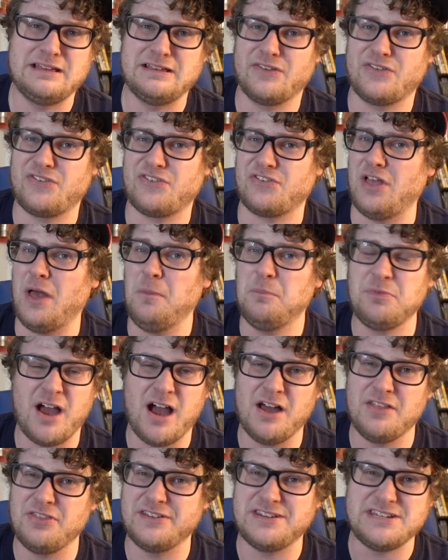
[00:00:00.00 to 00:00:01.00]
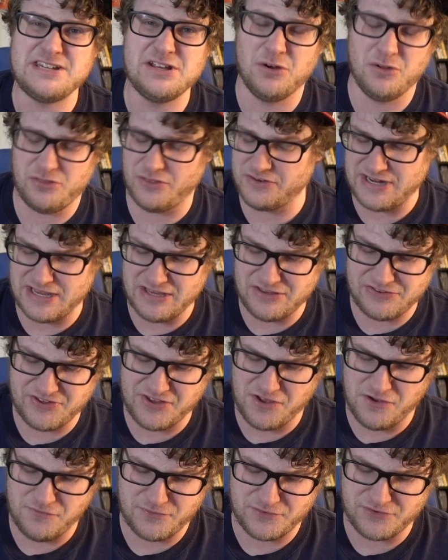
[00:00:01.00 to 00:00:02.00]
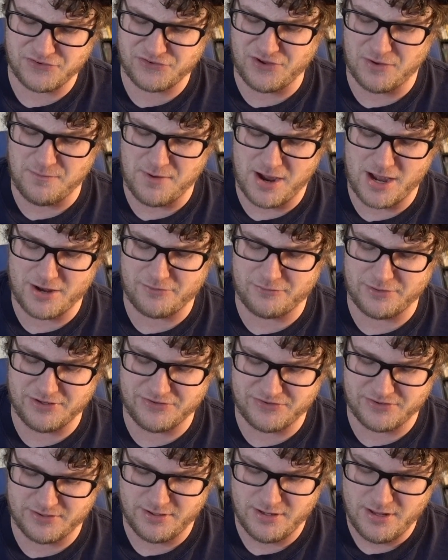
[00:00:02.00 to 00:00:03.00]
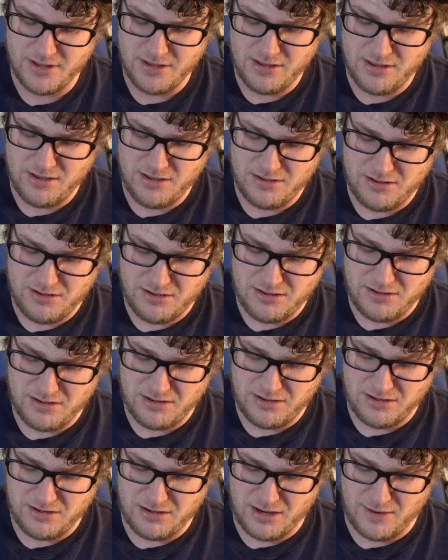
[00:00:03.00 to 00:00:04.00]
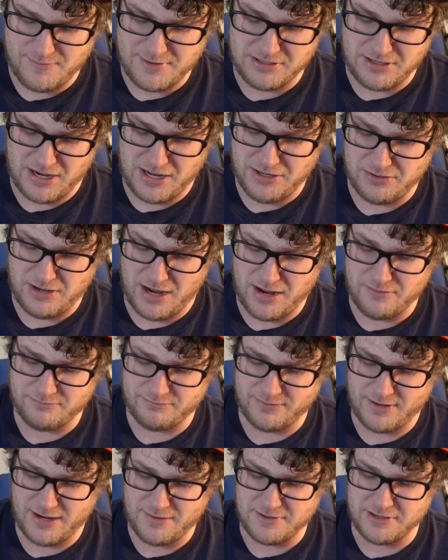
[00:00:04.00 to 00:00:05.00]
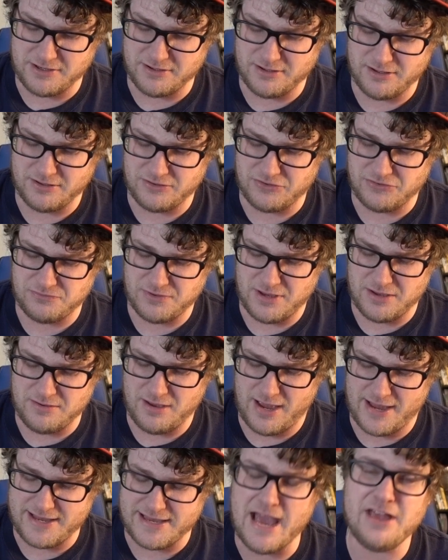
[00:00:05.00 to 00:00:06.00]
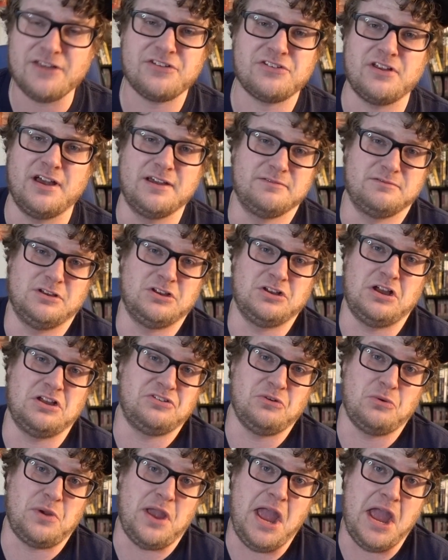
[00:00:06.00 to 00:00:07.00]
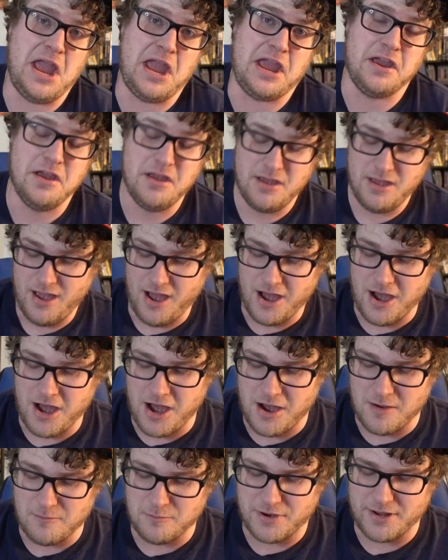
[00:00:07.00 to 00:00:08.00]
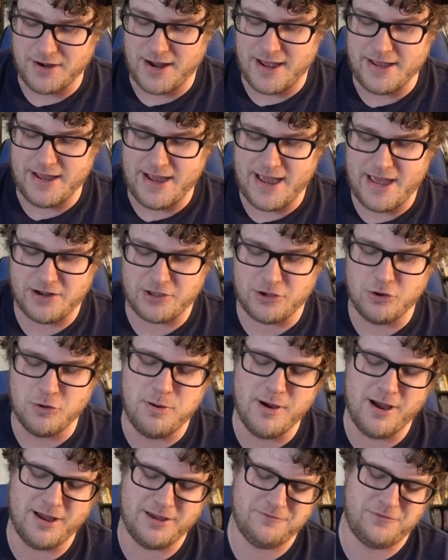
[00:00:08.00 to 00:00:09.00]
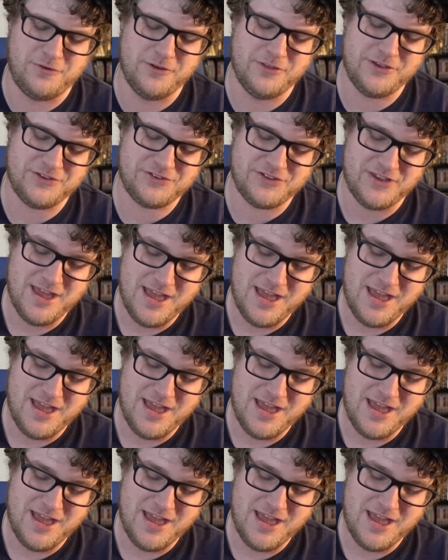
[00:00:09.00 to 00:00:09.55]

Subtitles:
Slept on the deal of the day sale for some odd reason. I mean, I guess it's okay. But I had a coupon for this.